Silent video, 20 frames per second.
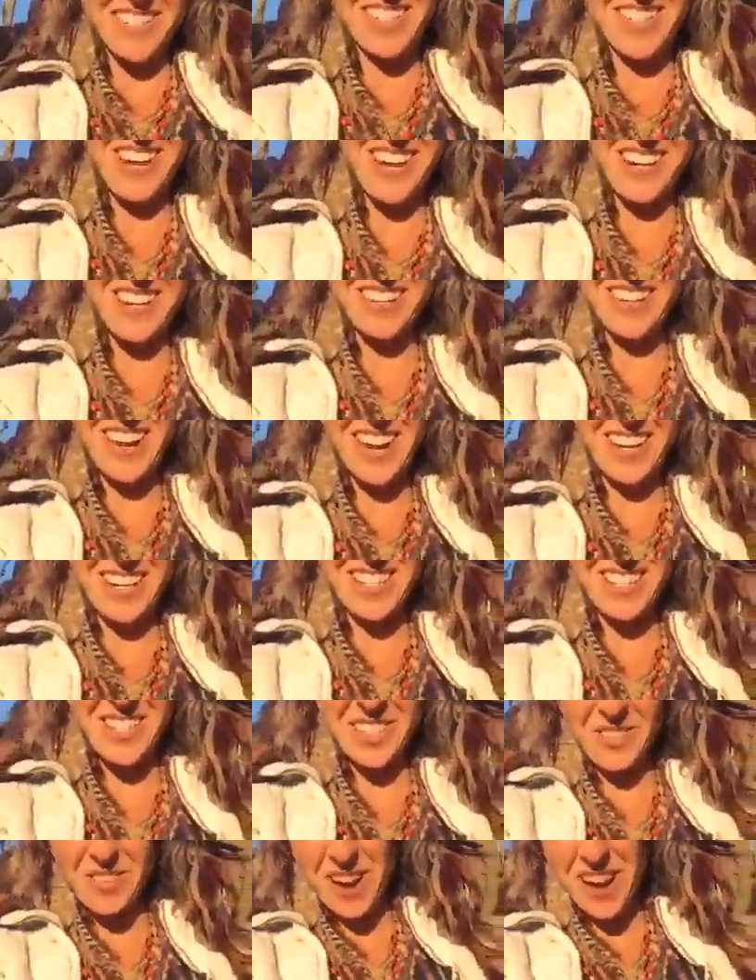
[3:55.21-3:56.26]
chakra
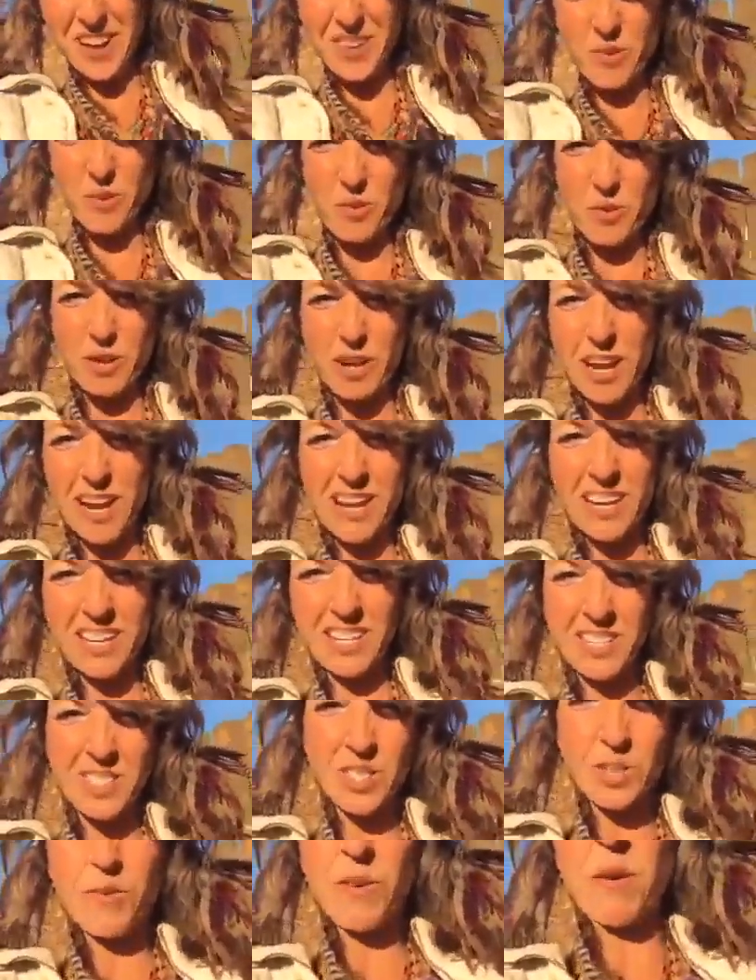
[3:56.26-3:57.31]
into our aura
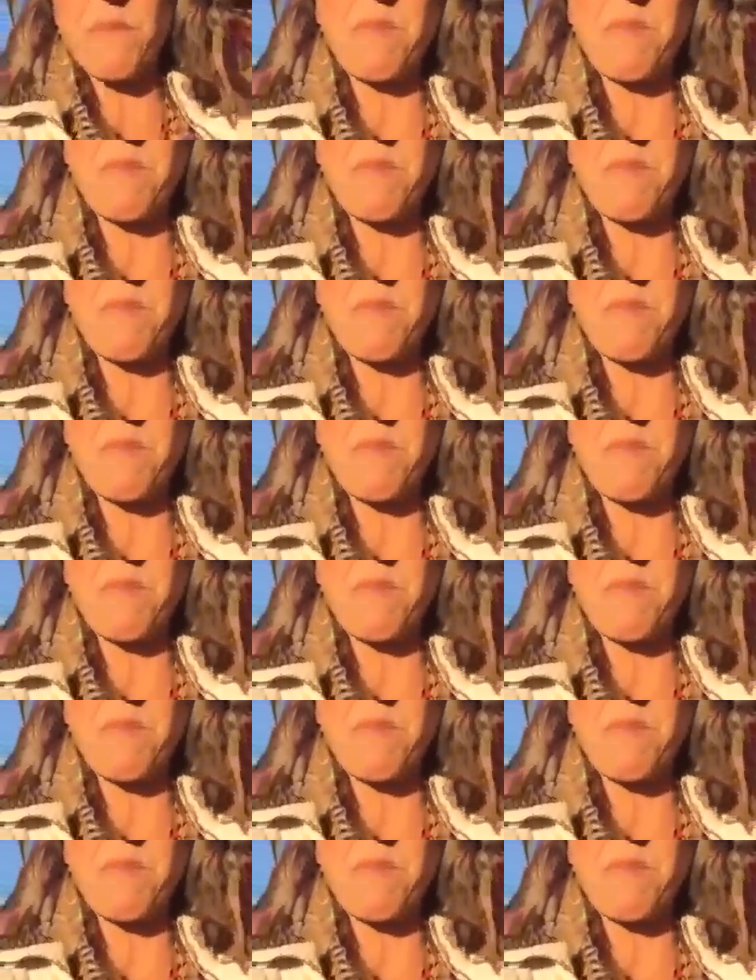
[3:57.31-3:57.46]
into our